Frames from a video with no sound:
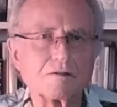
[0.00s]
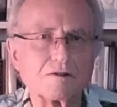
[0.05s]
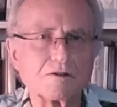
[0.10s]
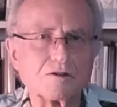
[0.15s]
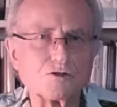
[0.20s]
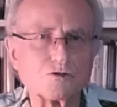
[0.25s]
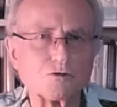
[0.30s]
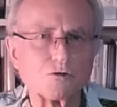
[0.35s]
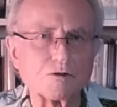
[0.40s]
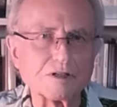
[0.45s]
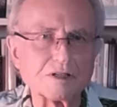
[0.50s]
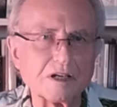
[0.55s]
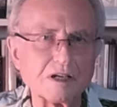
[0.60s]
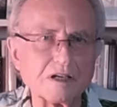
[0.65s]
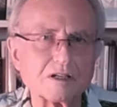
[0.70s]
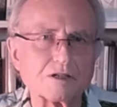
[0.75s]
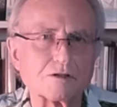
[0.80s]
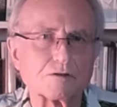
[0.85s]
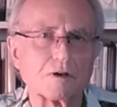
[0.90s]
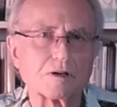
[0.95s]
joined
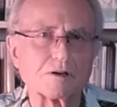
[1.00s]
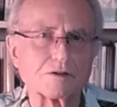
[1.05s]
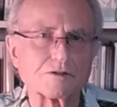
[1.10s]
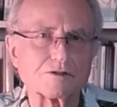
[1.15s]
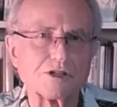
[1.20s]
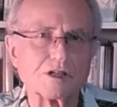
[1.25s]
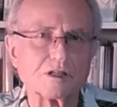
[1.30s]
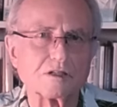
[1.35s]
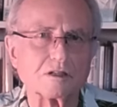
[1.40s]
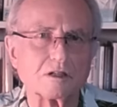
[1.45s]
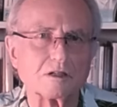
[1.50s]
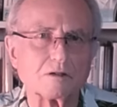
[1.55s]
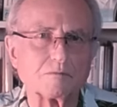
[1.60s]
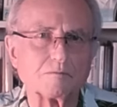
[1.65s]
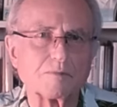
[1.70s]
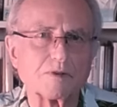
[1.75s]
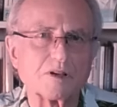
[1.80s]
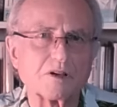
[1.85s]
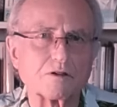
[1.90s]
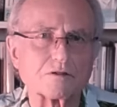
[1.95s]
into our genome,
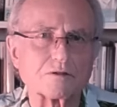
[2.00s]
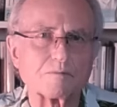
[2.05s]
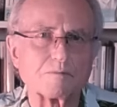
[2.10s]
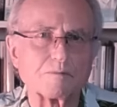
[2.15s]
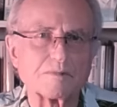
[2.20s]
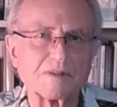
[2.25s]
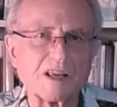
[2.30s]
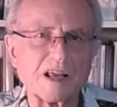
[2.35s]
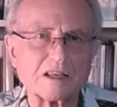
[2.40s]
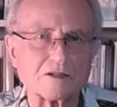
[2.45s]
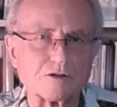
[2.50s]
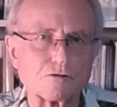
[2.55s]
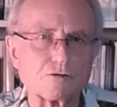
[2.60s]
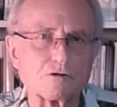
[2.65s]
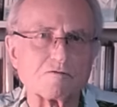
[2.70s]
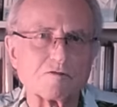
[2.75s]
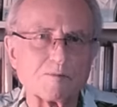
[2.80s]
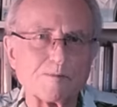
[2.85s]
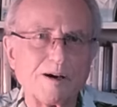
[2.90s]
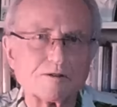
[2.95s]
because that's true
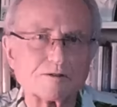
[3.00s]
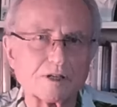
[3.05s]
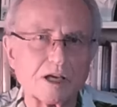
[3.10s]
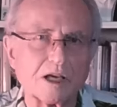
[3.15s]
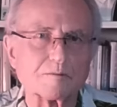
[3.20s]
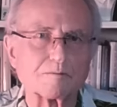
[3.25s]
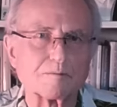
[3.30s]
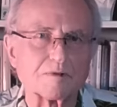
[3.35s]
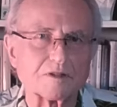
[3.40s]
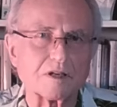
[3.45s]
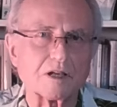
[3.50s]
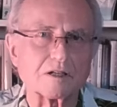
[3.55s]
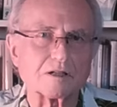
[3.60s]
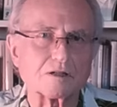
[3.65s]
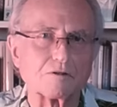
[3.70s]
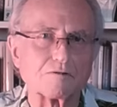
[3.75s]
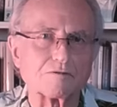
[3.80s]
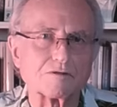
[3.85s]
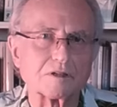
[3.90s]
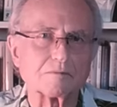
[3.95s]
of about 8%
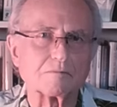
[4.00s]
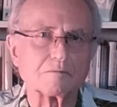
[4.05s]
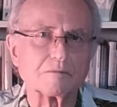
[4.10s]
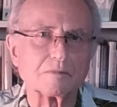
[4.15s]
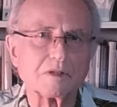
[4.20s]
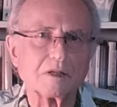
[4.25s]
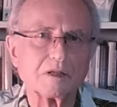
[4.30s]
of them.